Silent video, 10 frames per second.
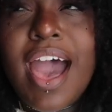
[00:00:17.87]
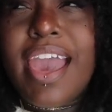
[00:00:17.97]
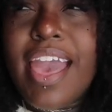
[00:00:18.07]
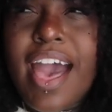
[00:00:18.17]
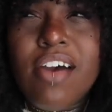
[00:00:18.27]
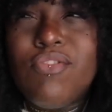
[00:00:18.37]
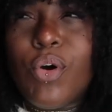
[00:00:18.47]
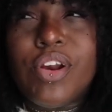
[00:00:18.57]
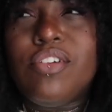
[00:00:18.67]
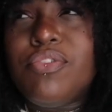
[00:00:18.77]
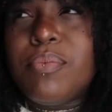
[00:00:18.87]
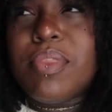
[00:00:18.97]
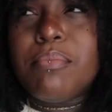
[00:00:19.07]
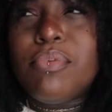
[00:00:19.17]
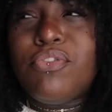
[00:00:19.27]
I have ordered from
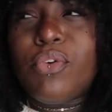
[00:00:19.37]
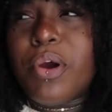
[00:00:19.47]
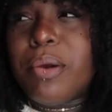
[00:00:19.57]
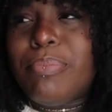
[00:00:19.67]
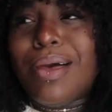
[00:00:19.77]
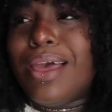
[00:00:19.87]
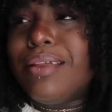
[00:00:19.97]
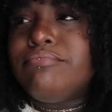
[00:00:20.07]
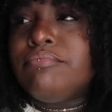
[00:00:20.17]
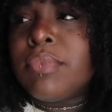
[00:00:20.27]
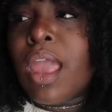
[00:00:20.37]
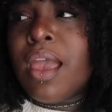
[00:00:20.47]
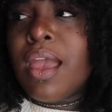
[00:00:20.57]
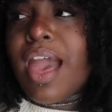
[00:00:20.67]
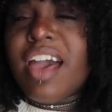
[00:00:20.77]
them before, but
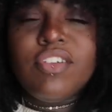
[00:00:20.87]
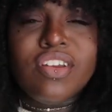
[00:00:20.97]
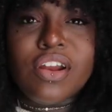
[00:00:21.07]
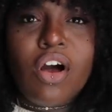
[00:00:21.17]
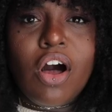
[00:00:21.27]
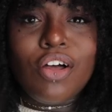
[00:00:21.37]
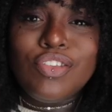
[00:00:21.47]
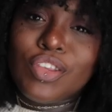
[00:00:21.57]
I haven't done a haul.